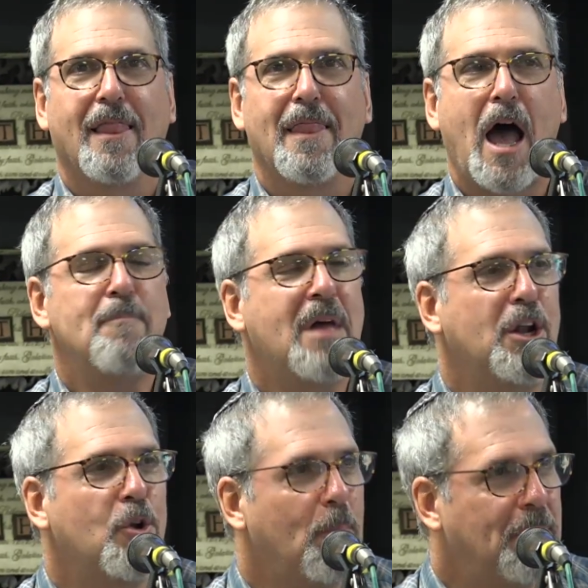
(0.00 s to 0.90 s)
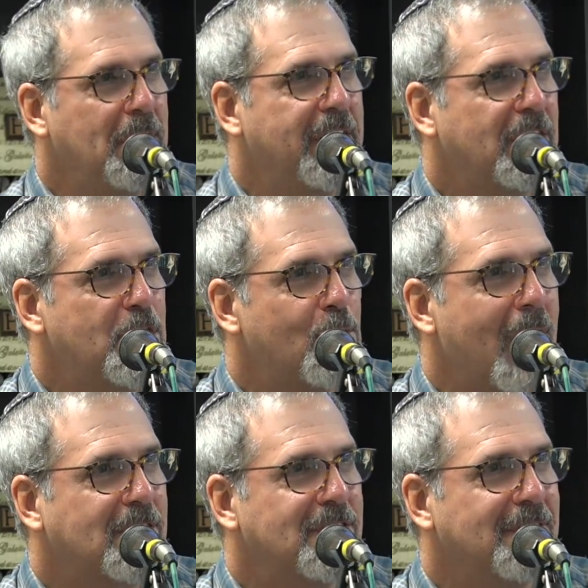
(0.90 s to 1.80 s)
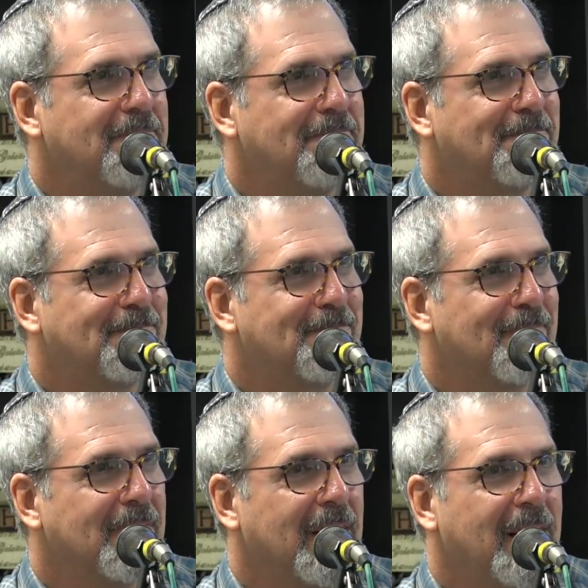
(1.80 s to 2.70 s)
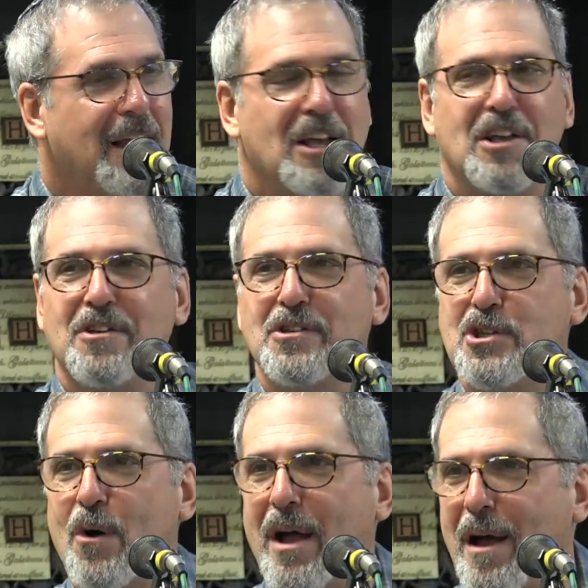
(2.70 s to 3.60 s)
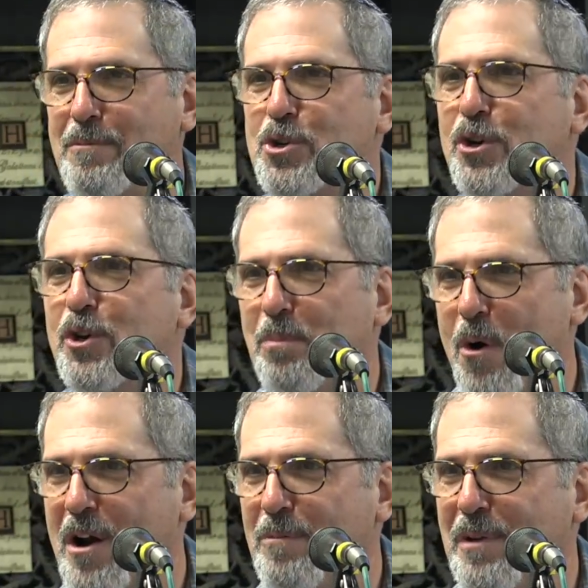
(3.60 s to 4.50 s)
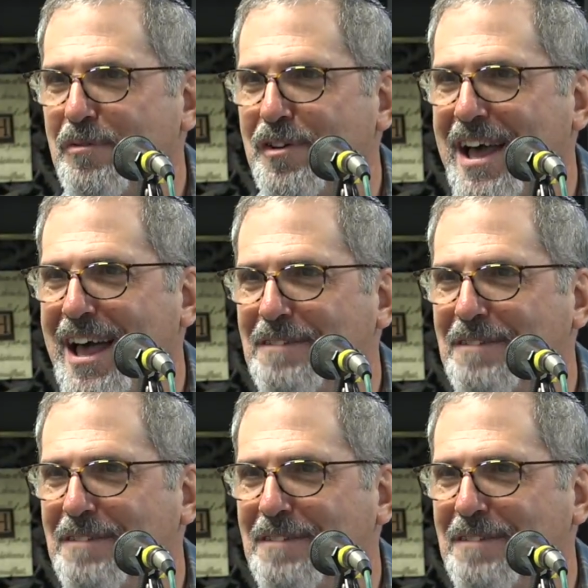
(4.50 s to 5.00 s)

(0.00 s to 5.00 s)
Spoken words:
I'm not at all politically correct. So I'm sure you'll pardon me for that.